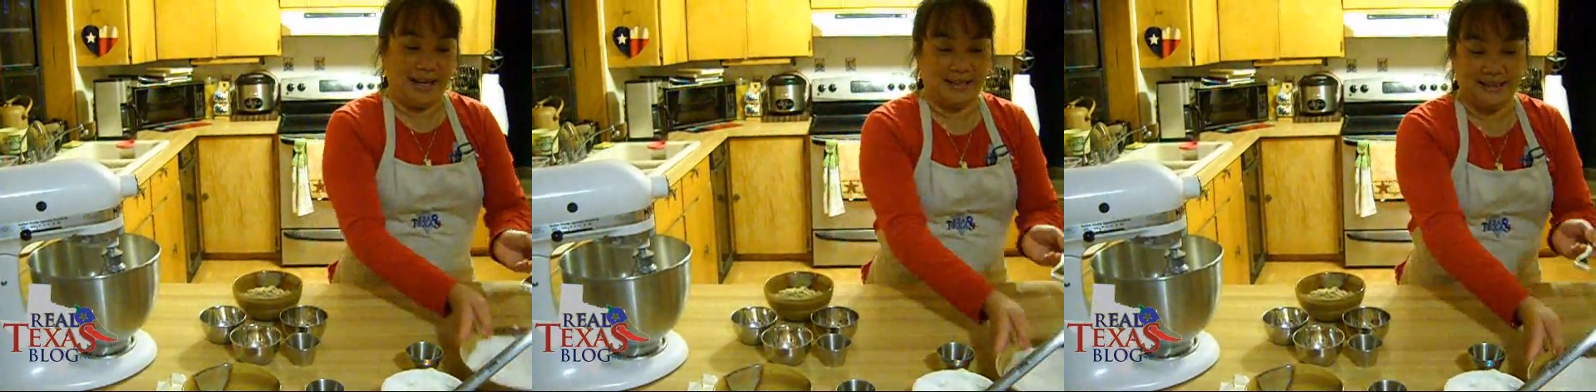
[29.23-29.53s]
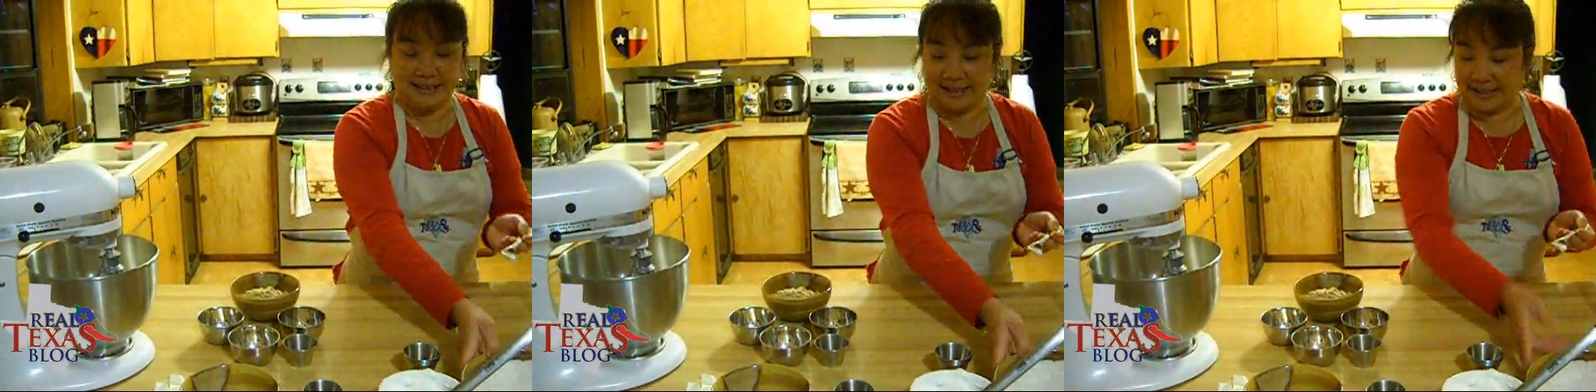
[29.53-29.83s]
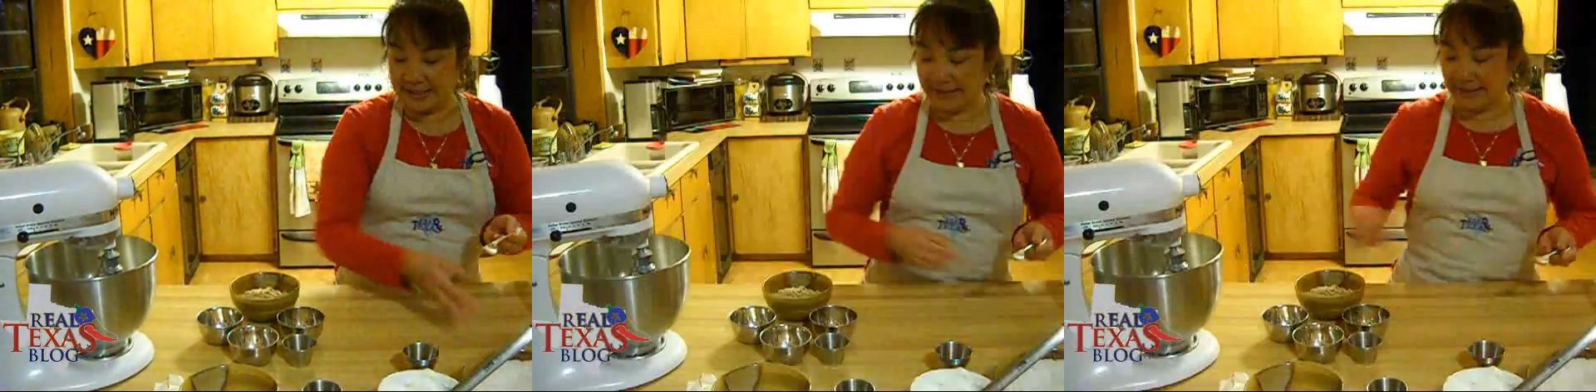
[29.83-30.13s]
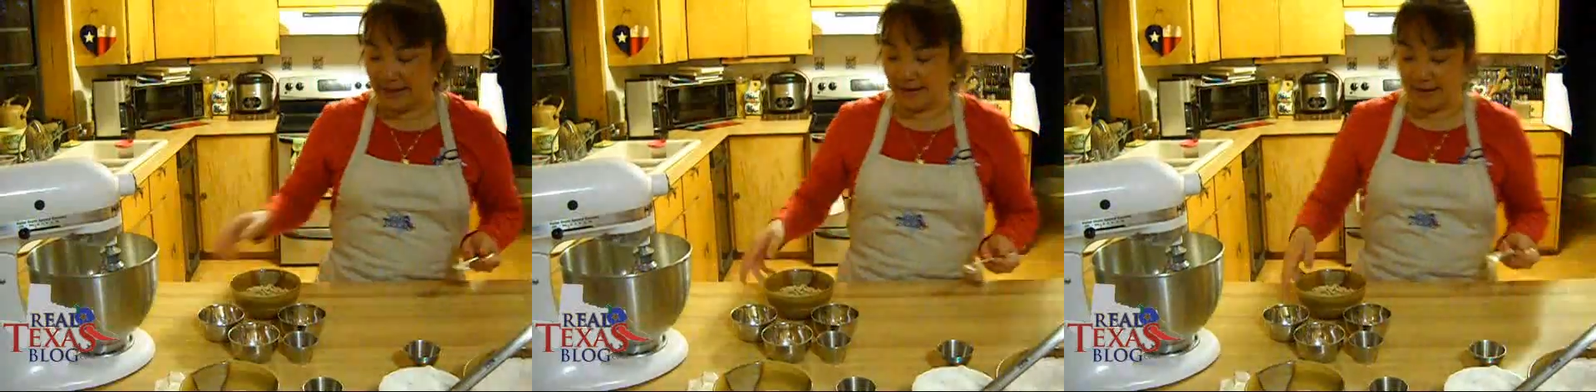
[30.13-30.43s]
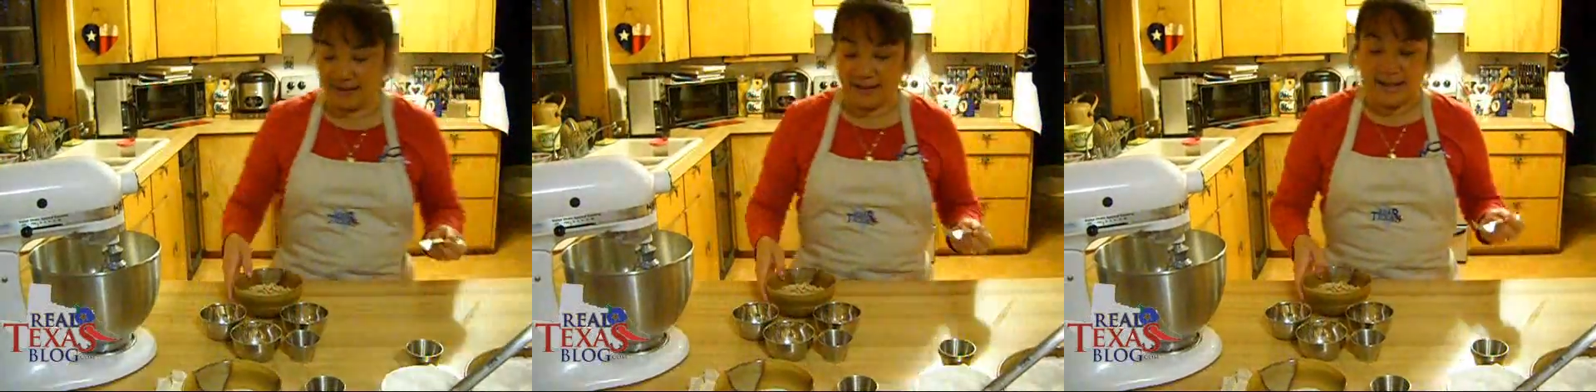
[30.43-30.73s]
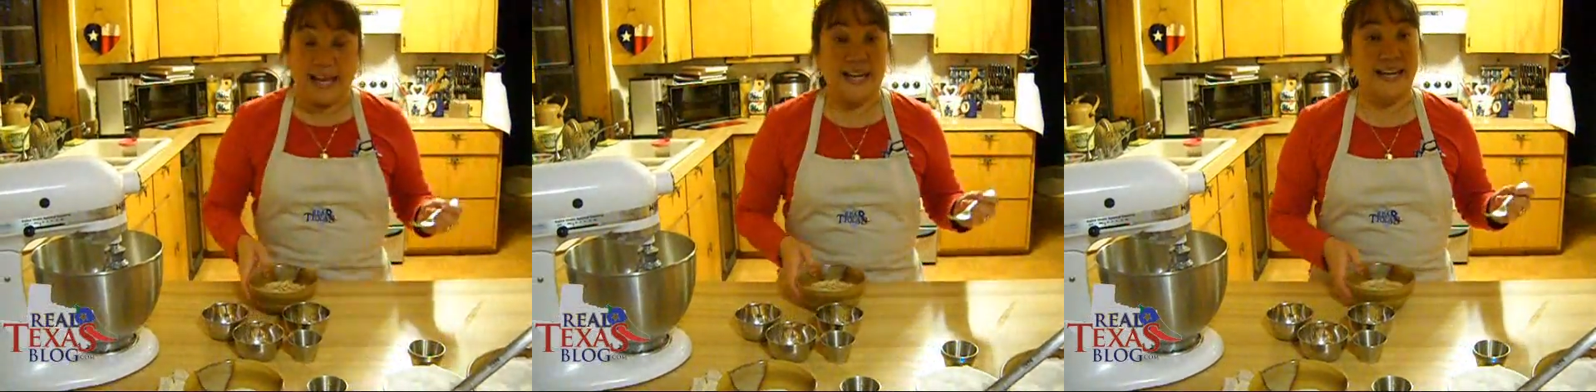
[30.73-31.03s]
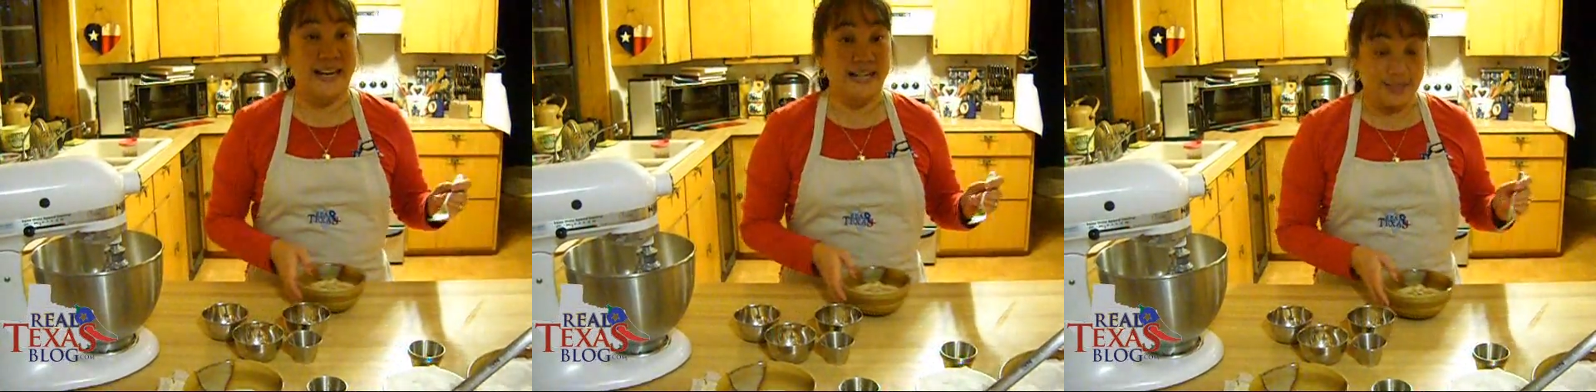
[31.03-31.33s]
and set it aside
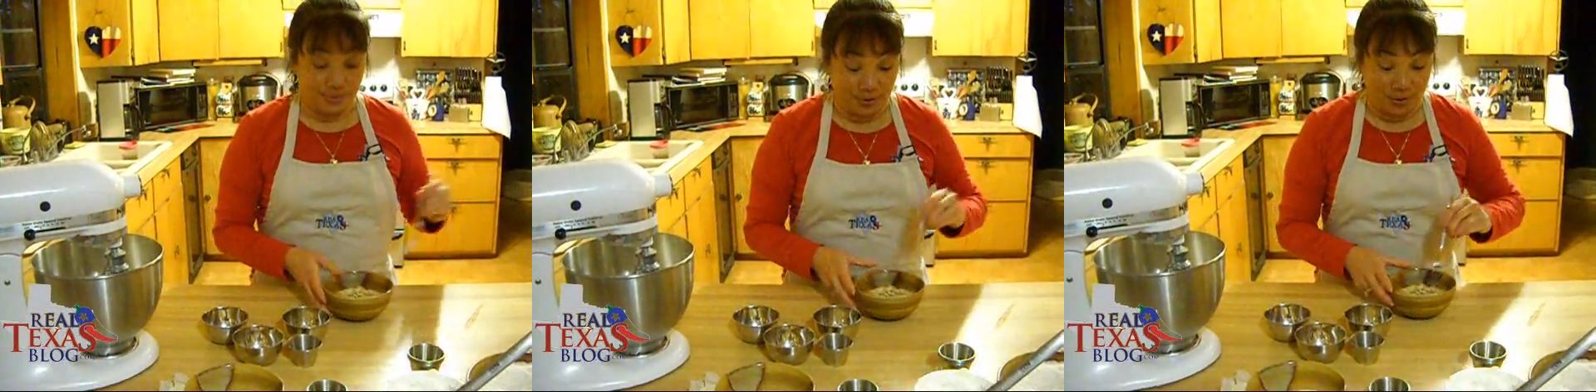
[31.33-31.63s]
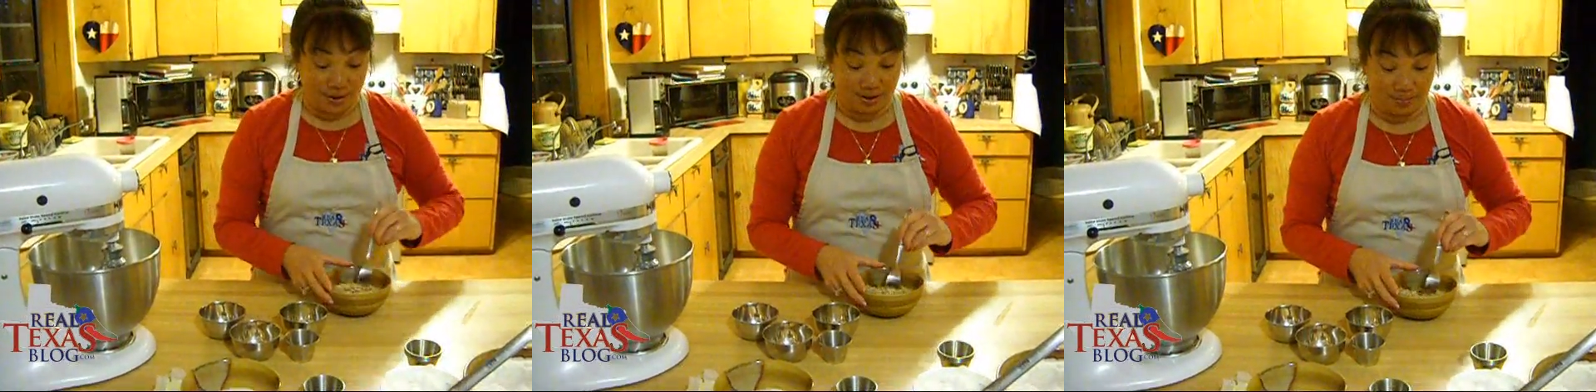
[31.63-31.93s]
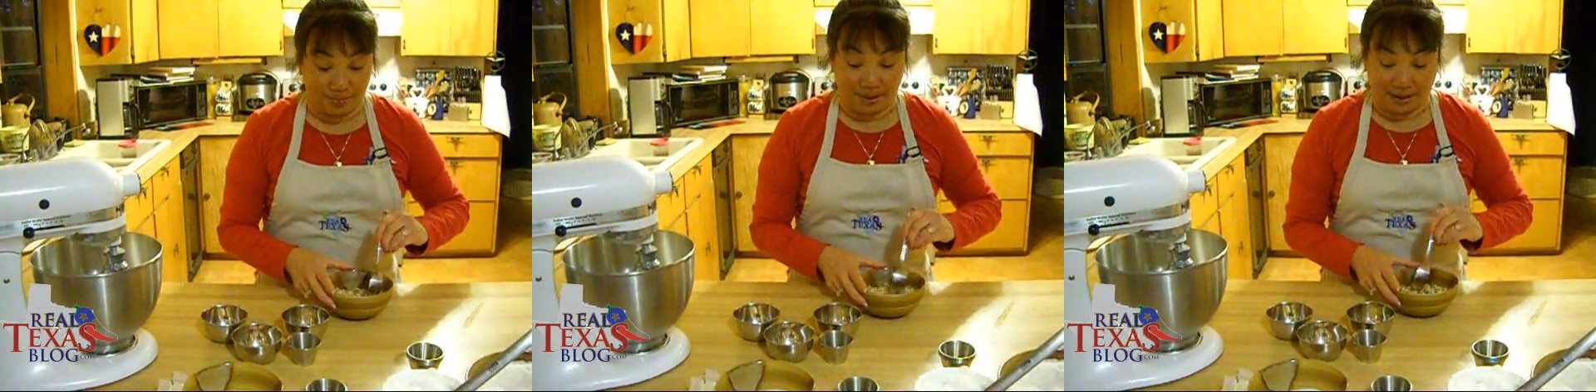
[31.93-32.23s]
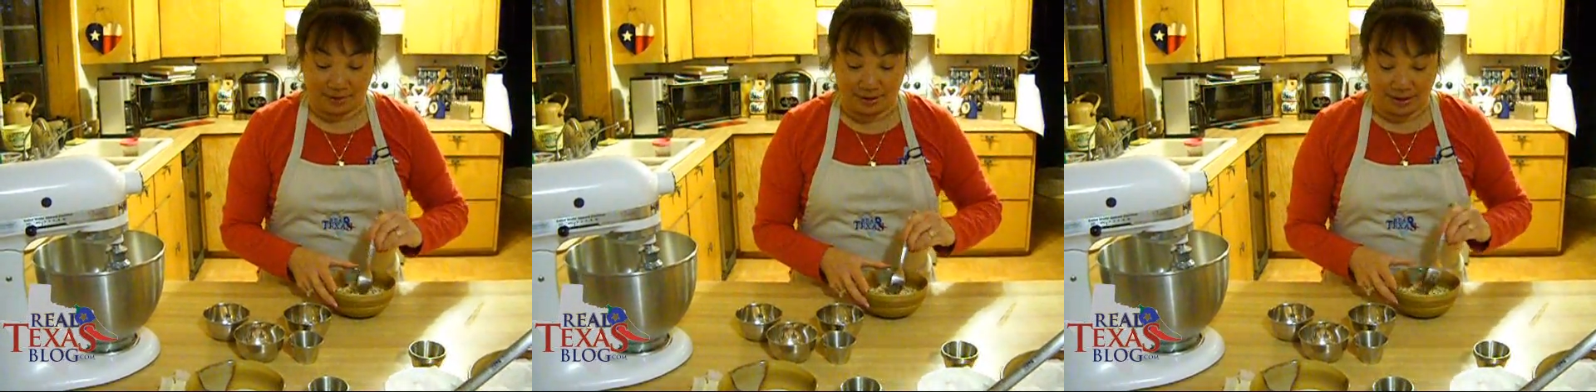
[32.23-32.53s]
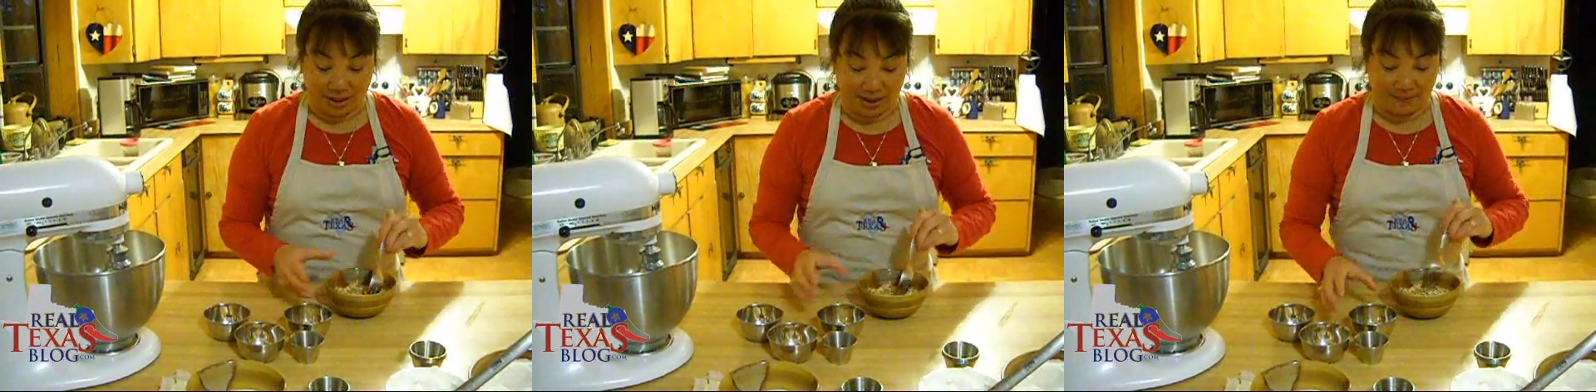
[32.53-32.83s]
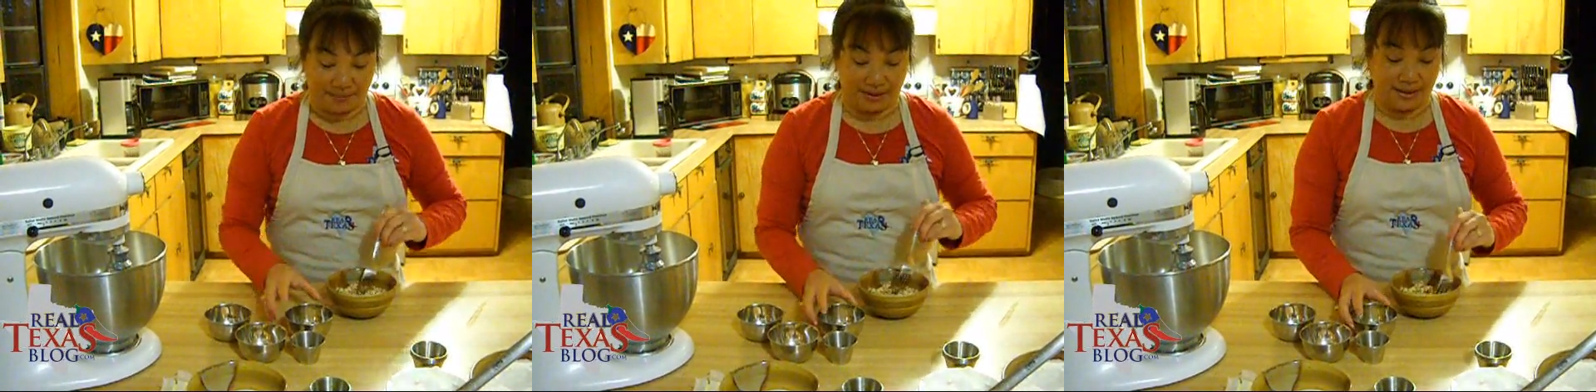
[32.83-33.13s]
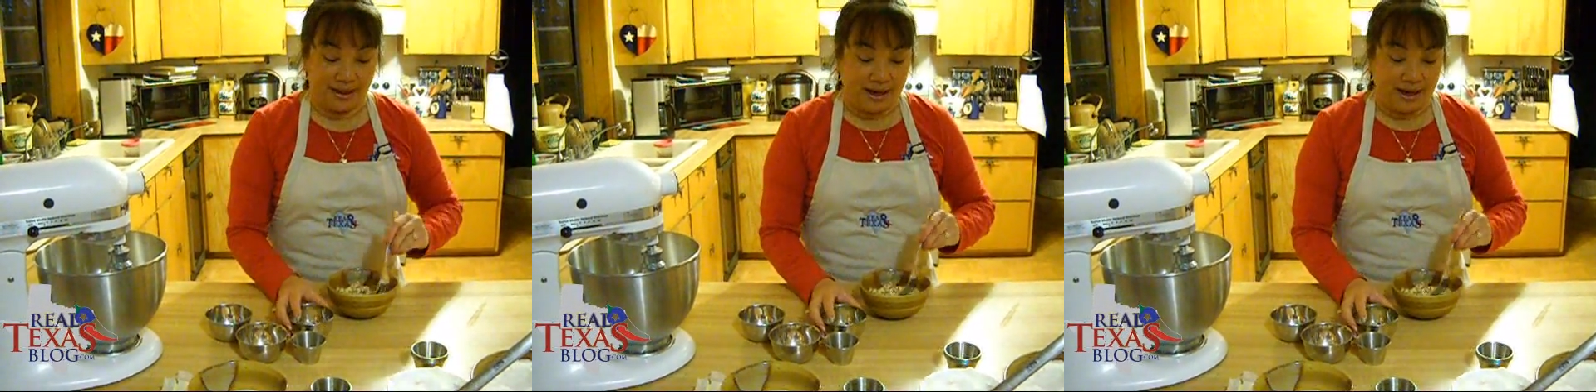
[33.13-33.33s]
going to prepare the topping.